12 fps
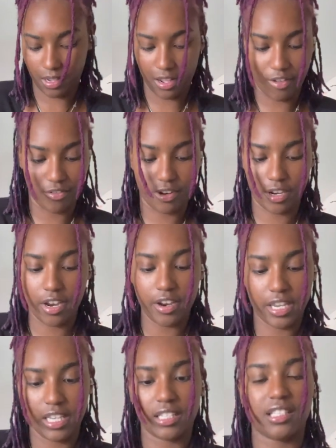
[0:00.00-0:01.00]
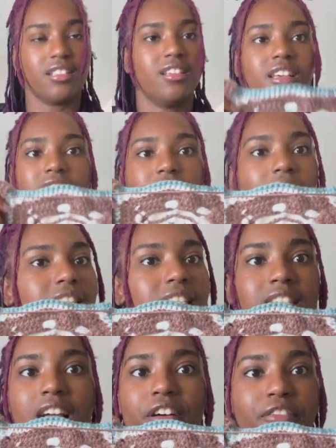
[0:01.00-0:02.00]
If you're curious, I did
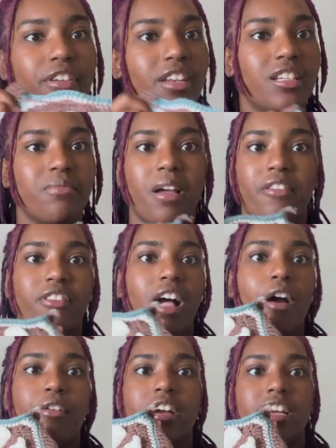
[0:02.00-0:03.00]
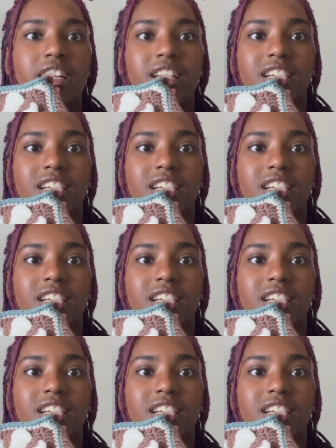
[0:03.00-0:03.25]
not finish my flower